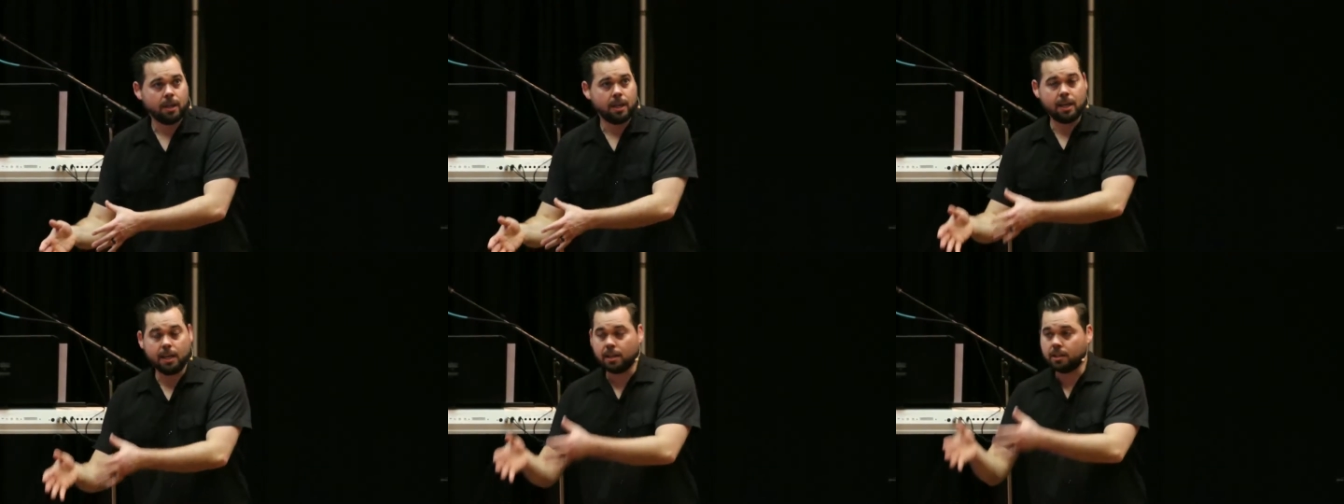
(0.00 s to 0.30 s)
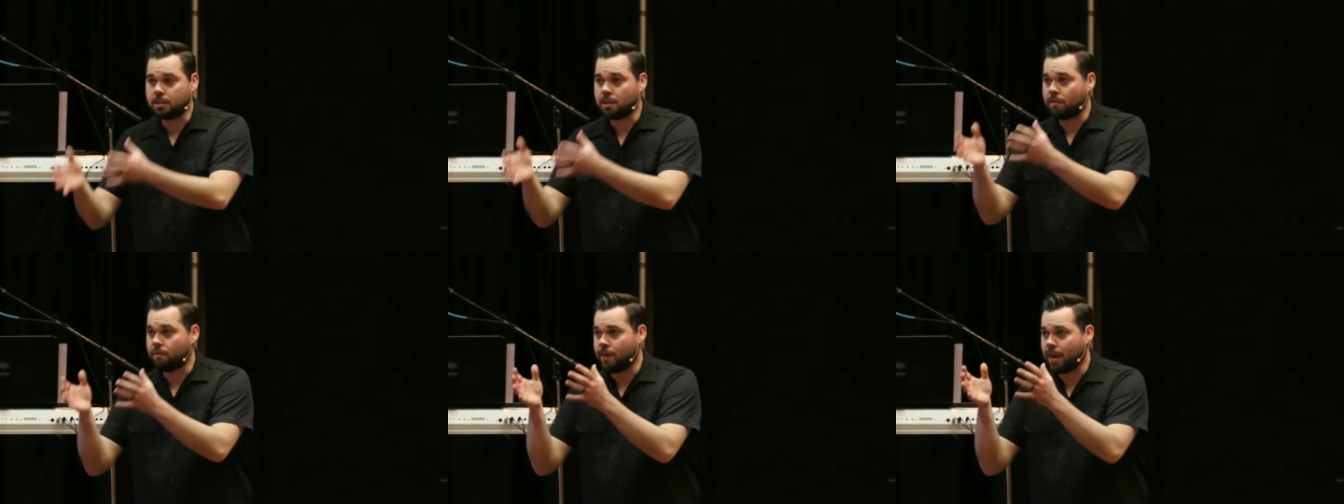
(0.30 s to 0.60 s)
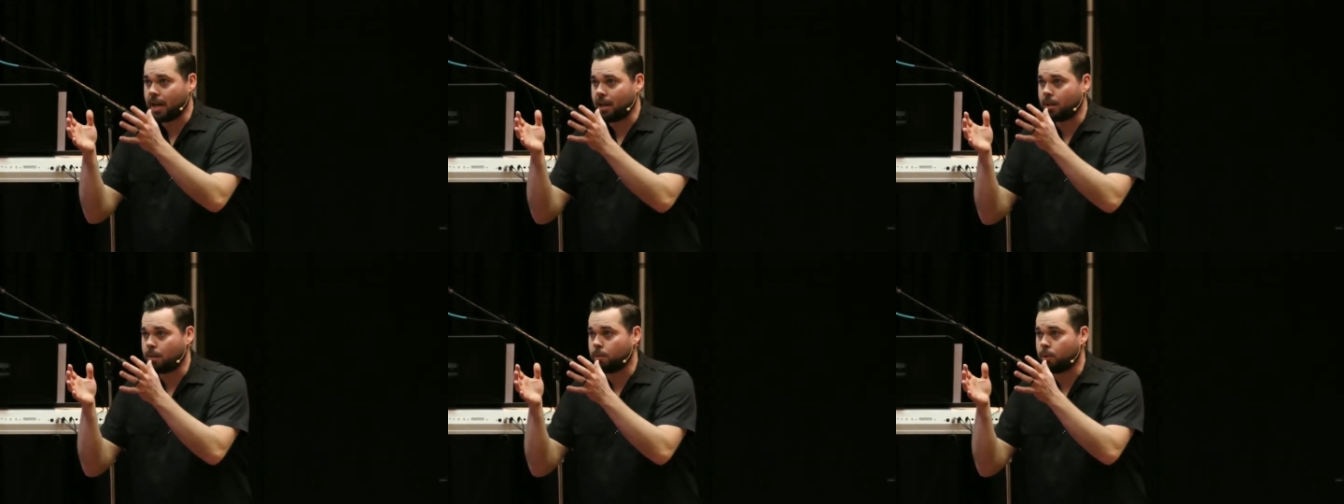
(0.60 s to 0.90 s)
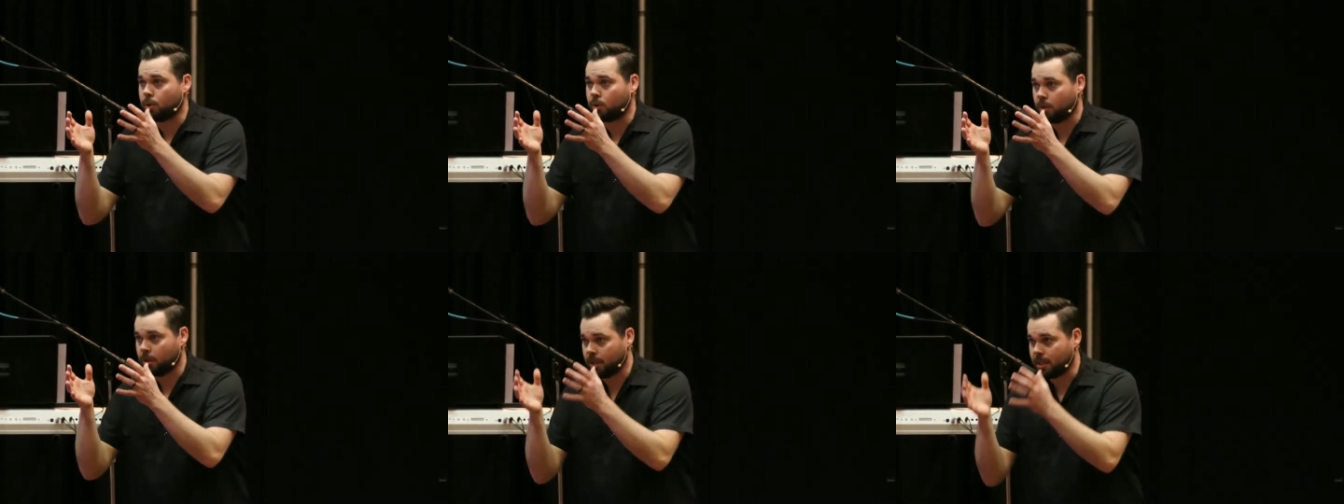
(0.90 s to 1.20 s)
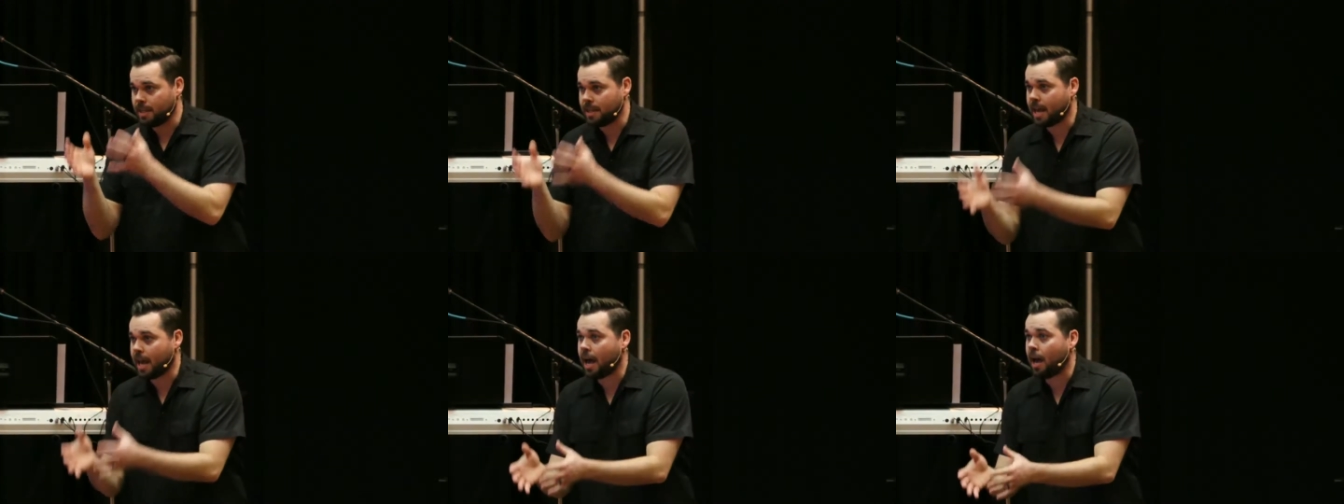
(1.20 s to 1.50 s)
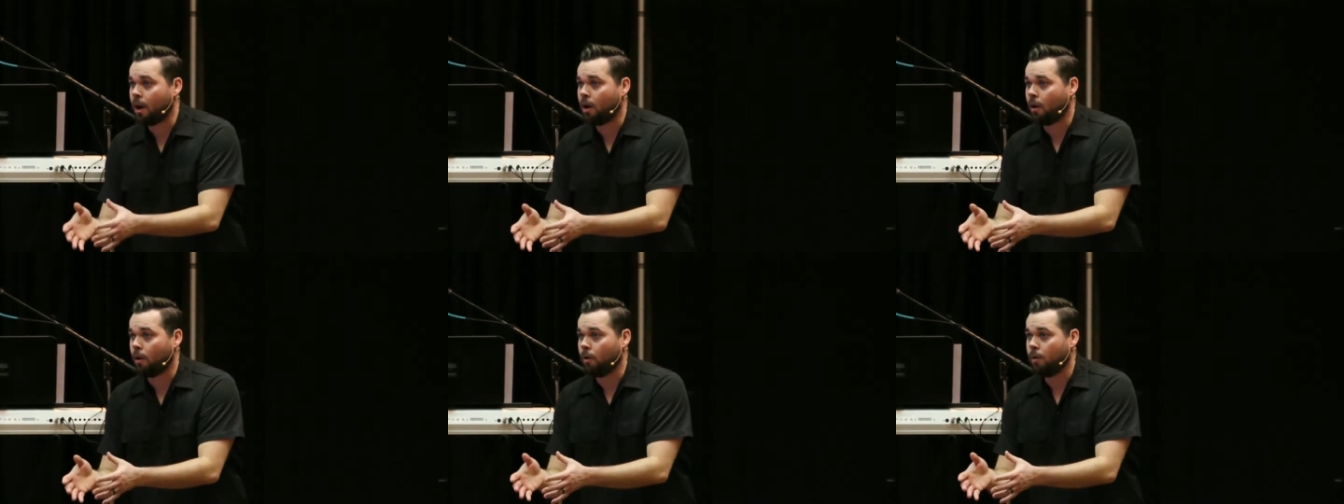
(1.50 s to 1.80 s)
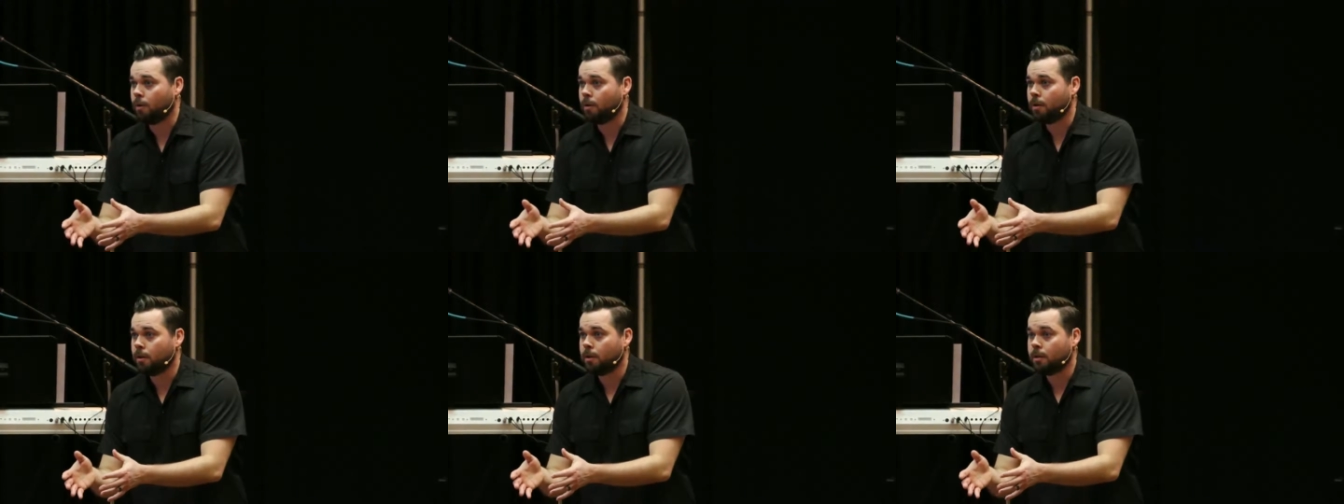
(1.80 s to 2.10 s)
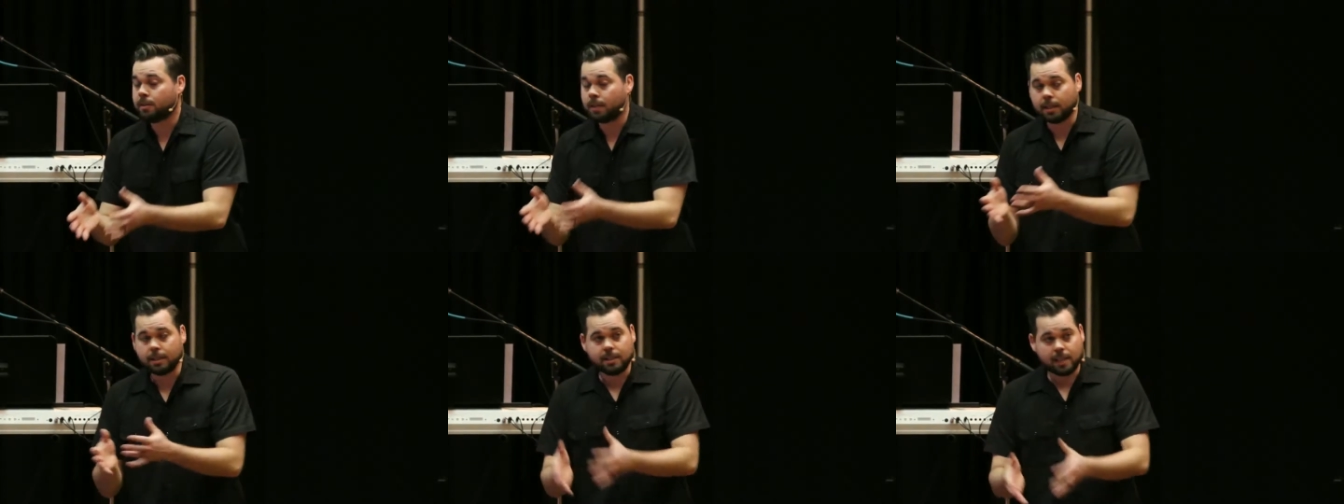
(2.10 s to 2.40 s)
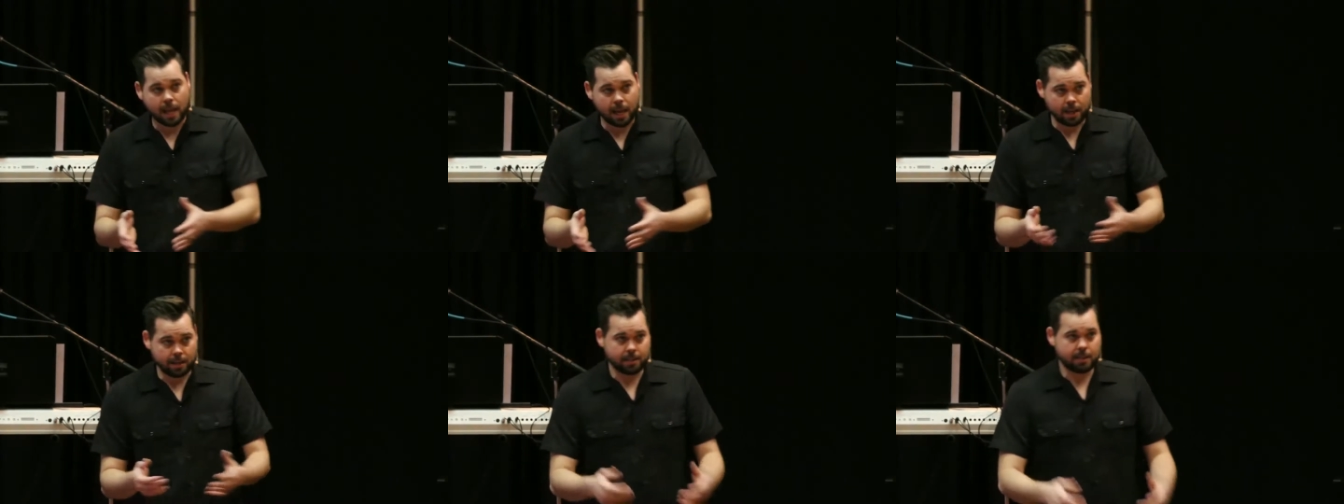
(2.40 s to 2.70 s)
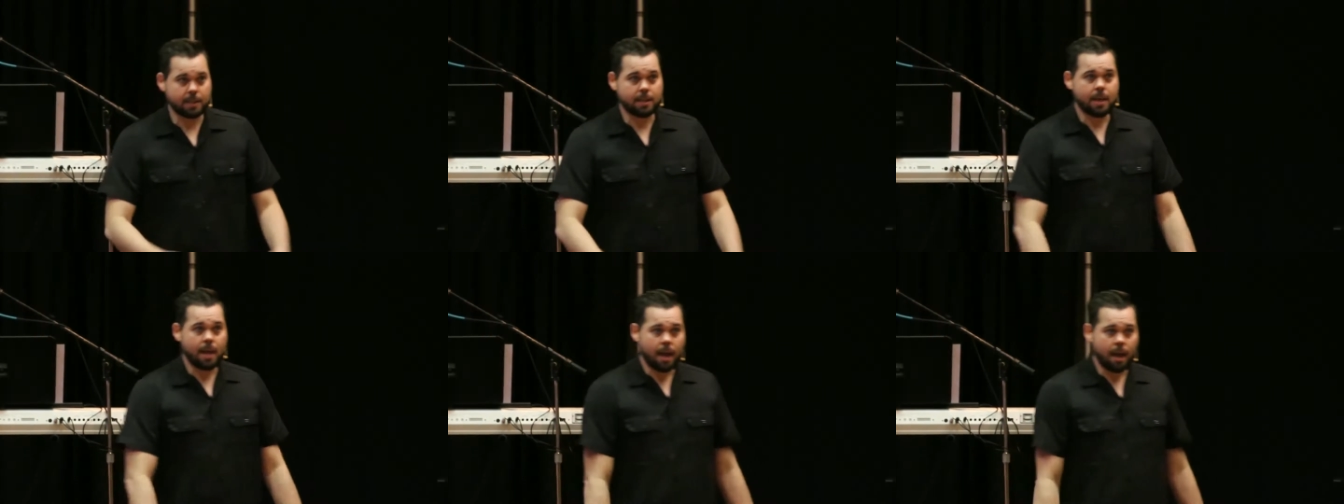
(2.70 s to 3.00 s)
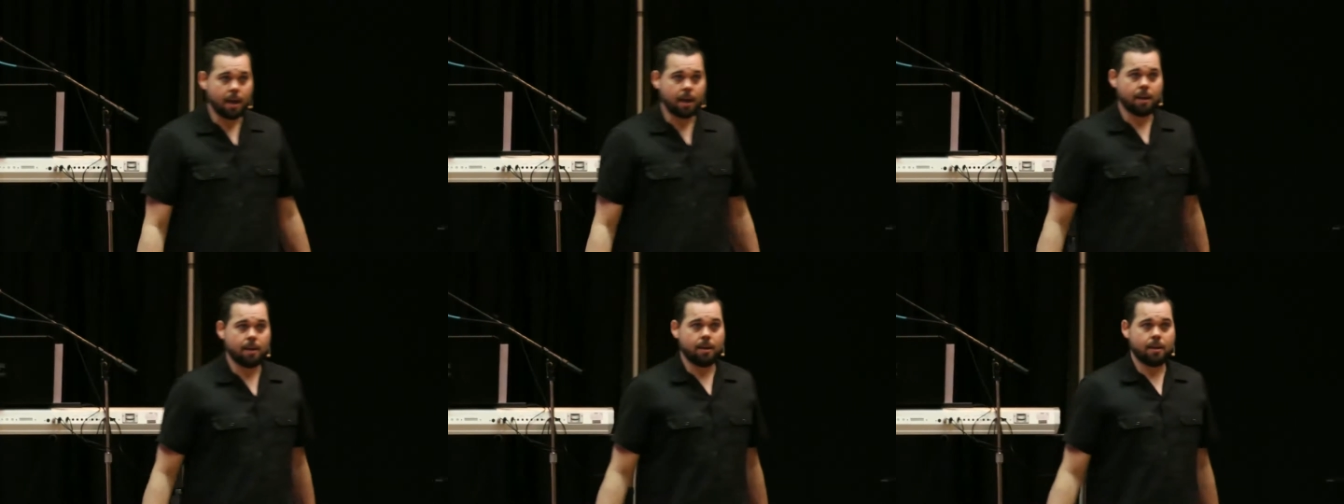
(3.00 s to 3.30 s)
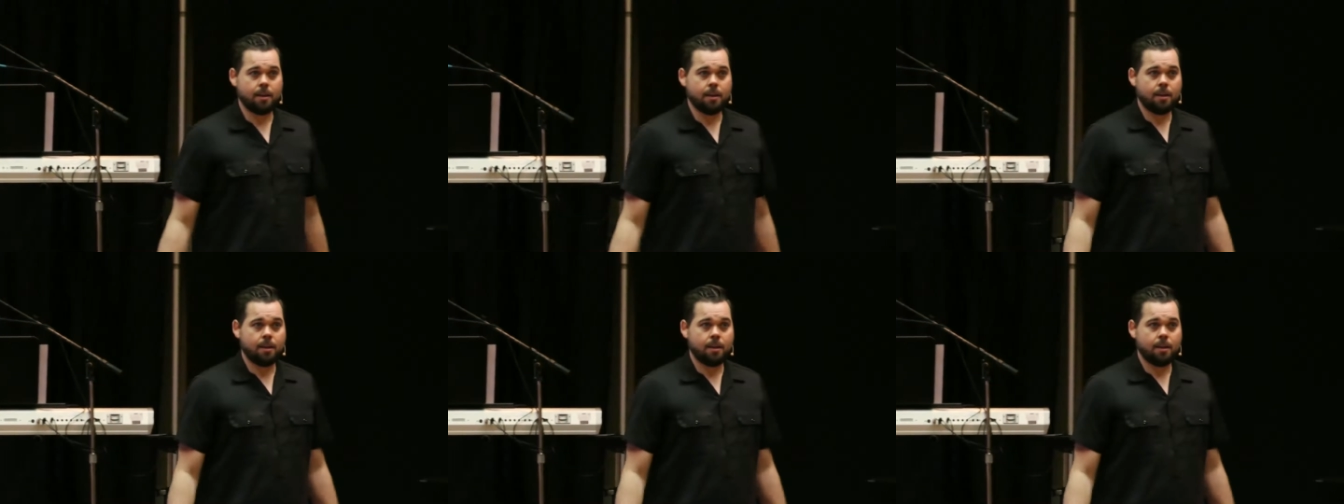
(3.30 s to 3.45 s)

It is available now. Today's the day.